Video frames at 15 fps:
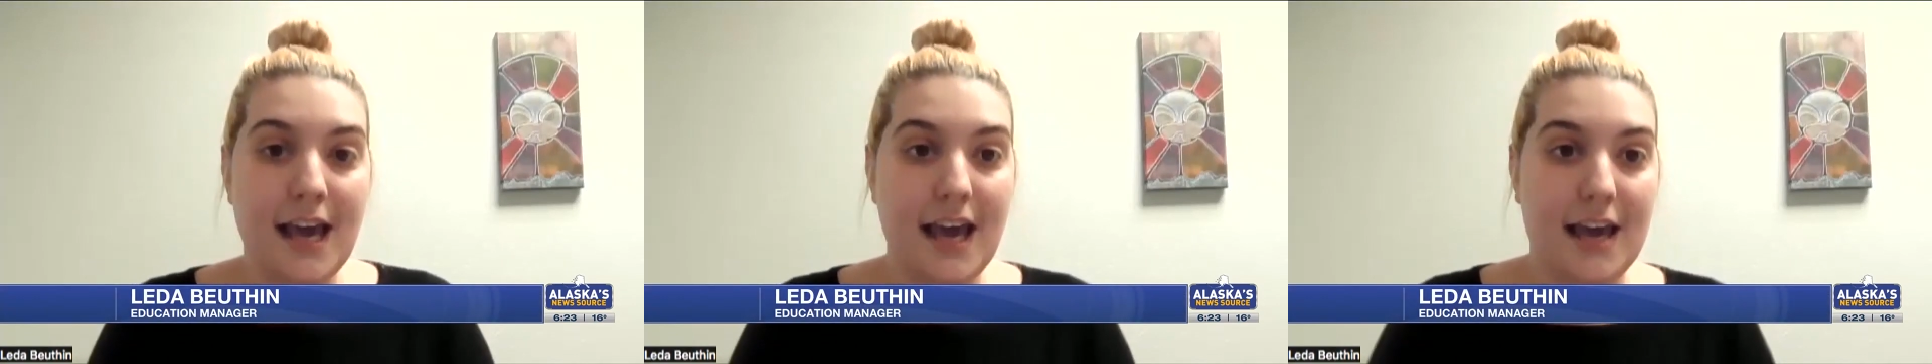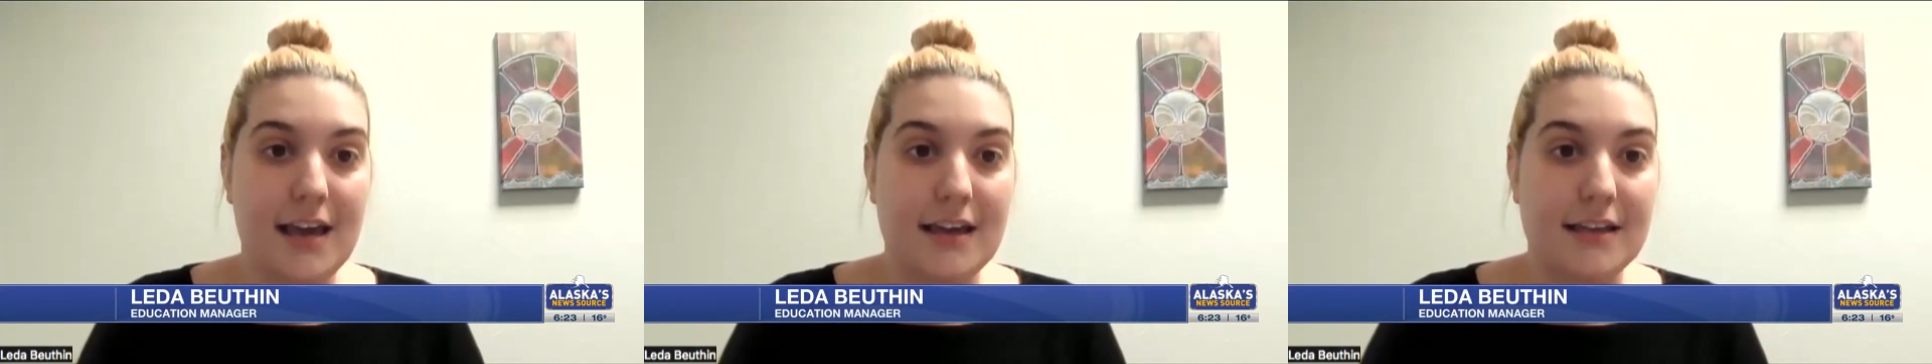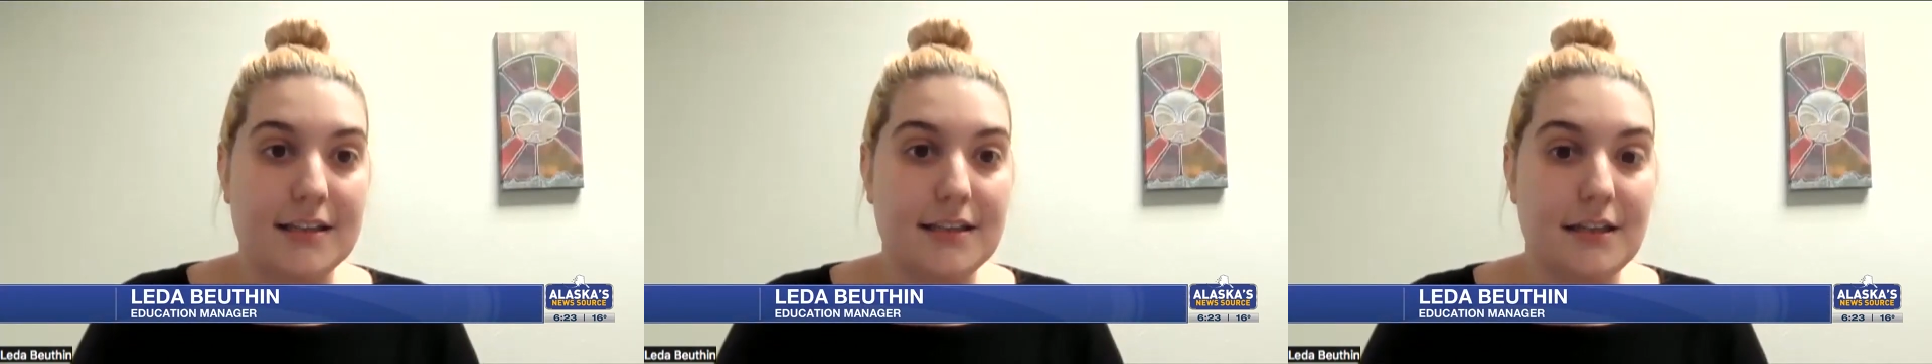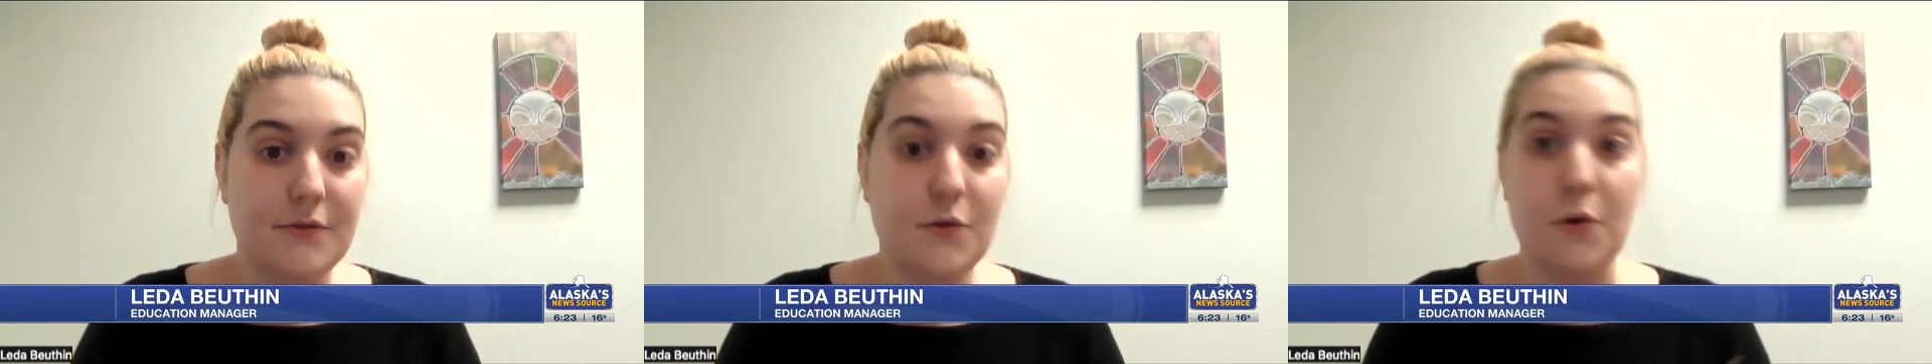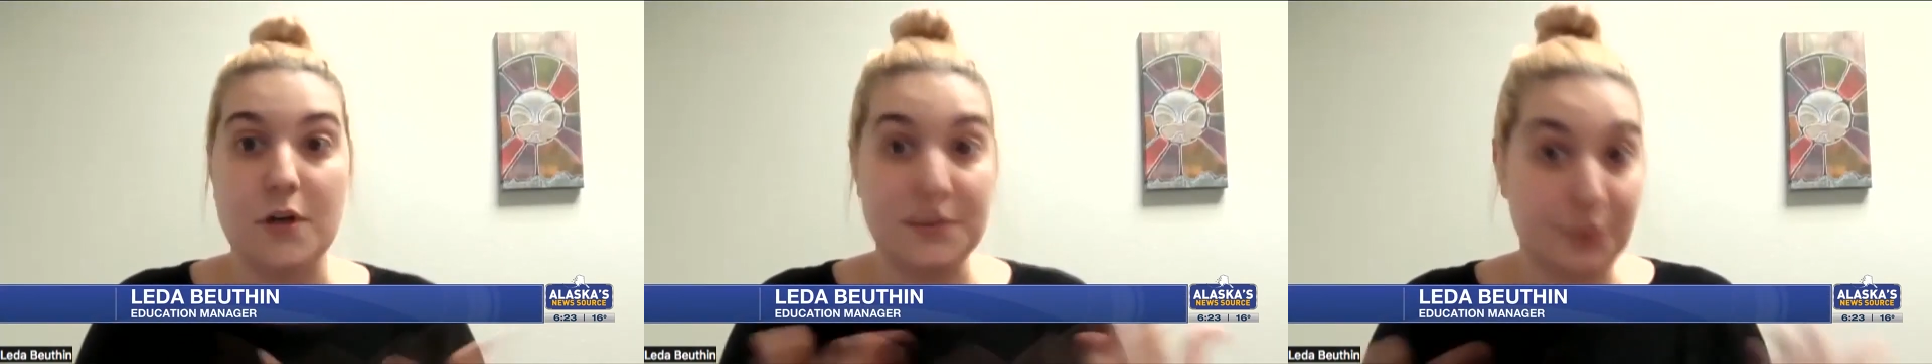and
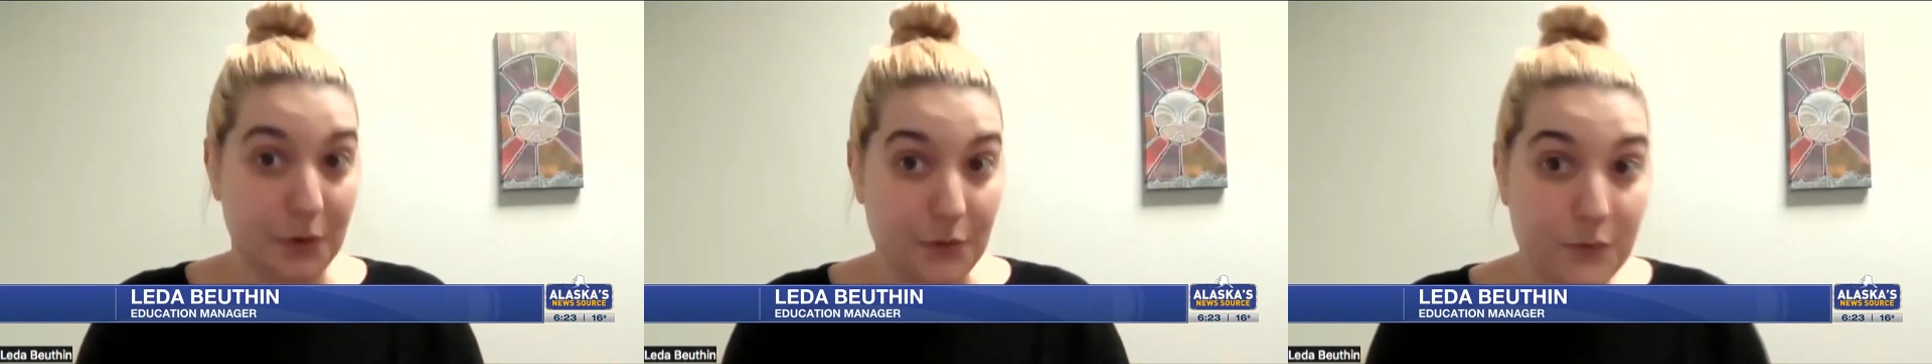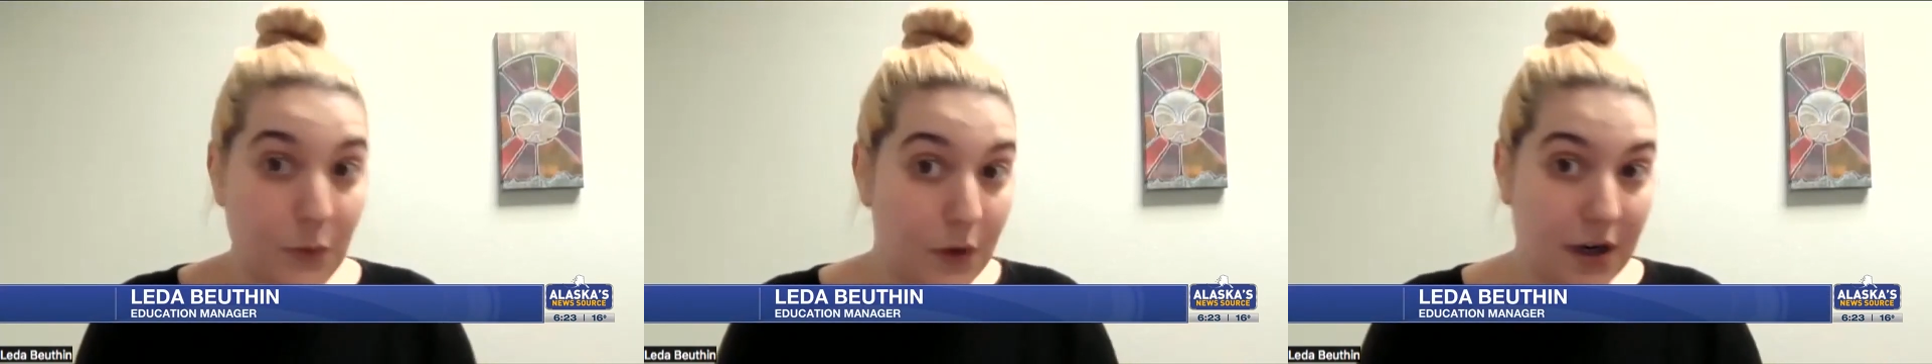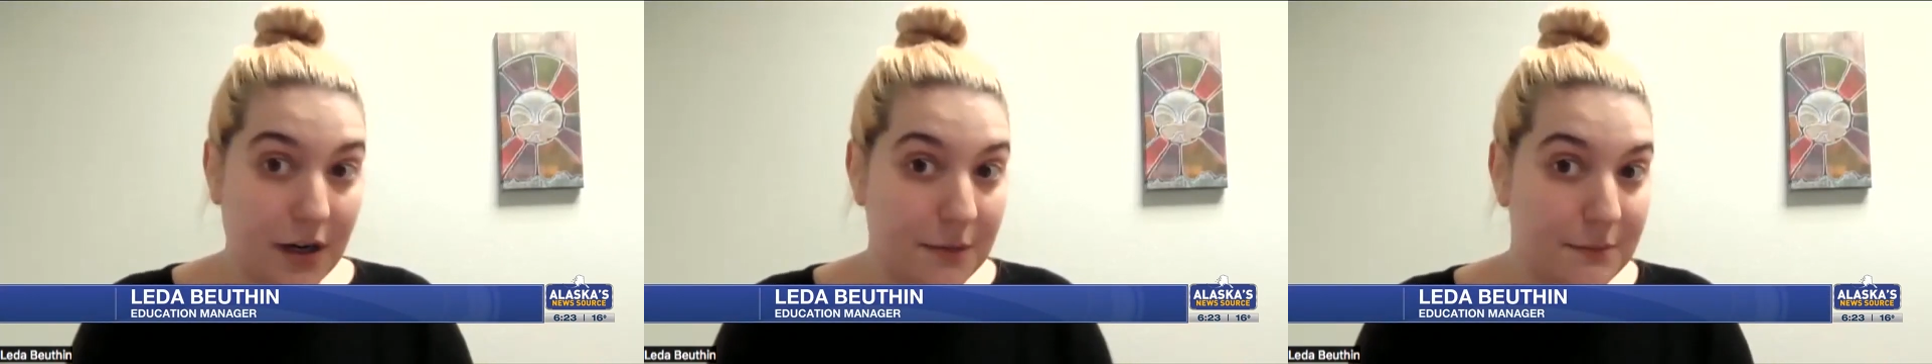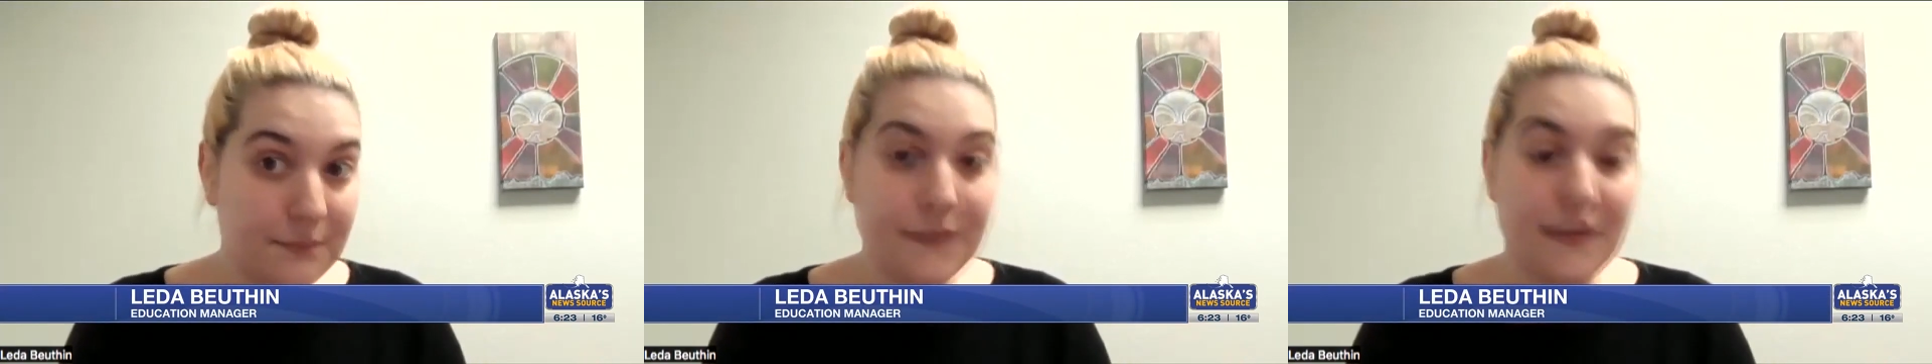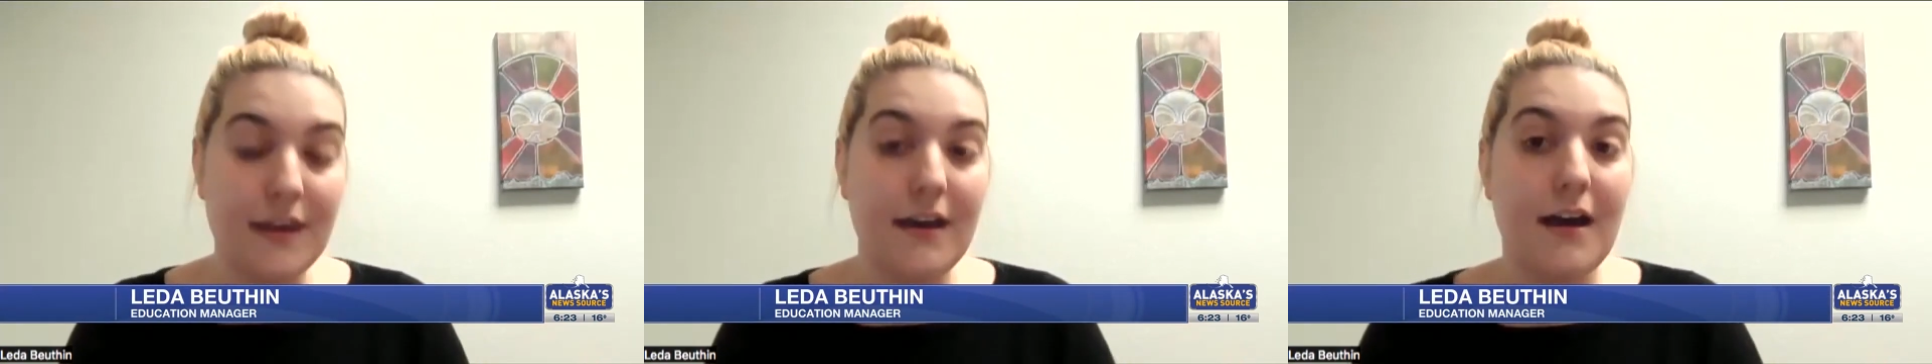of course, perform